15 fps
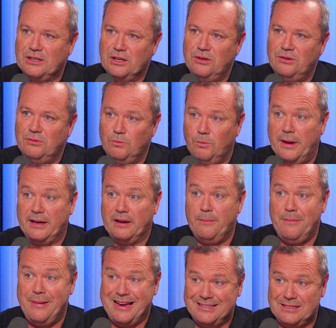can make a
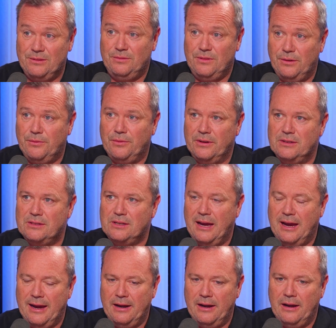massive difference.
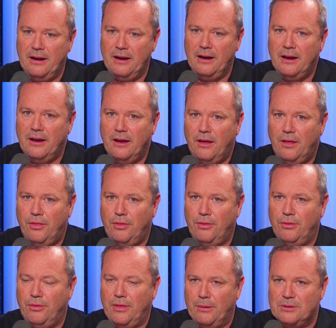Yeah. And
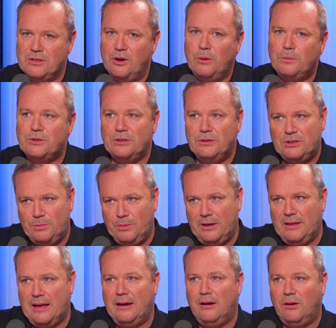there was an option to
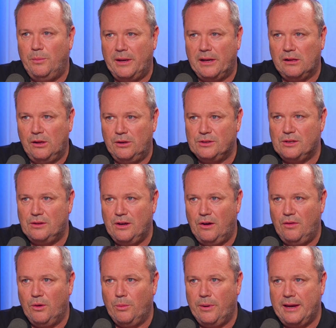be that little bit closer there
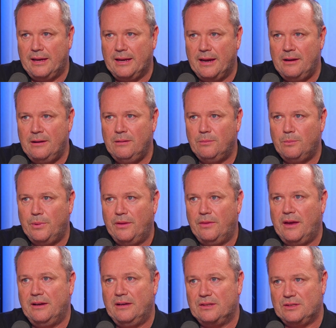on the weekend, but
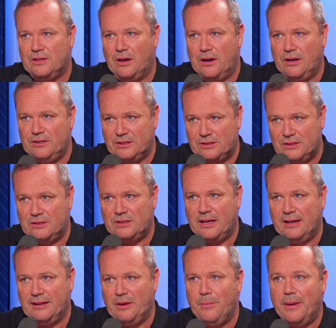they decided just to
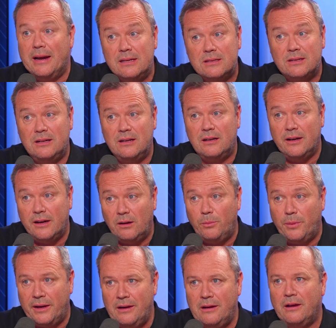take their medicine a little
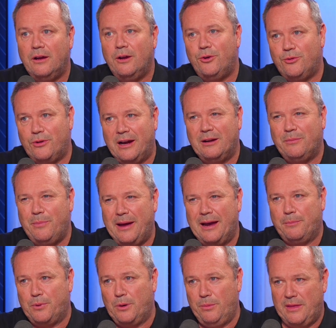bit, dragged
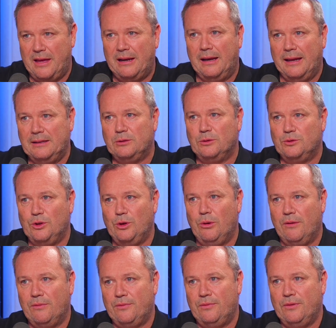back probably that length or two
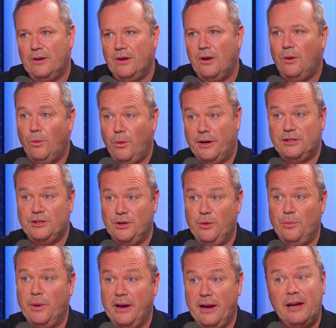off where he should
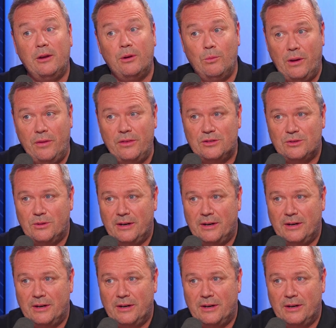have been. He could have won this